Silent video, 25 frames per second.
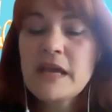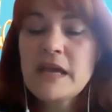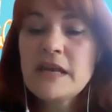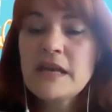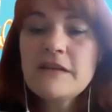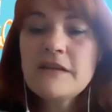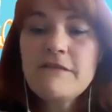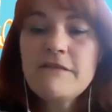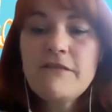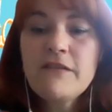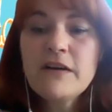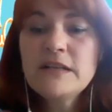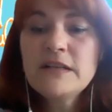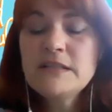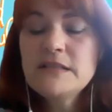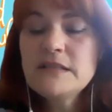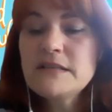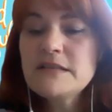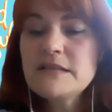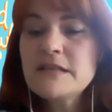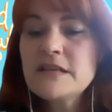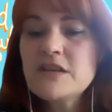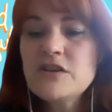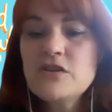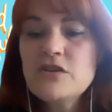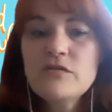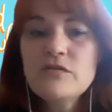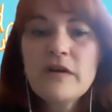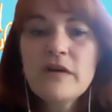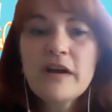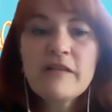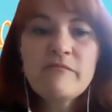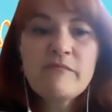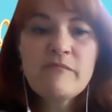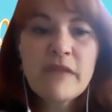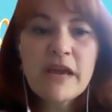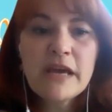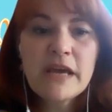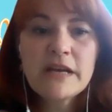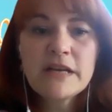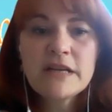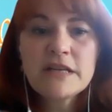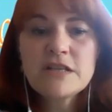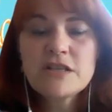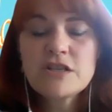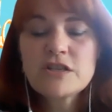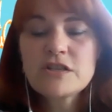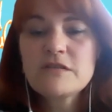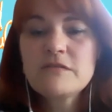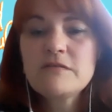any funds that you have
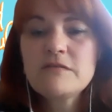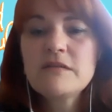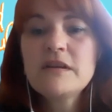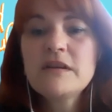managed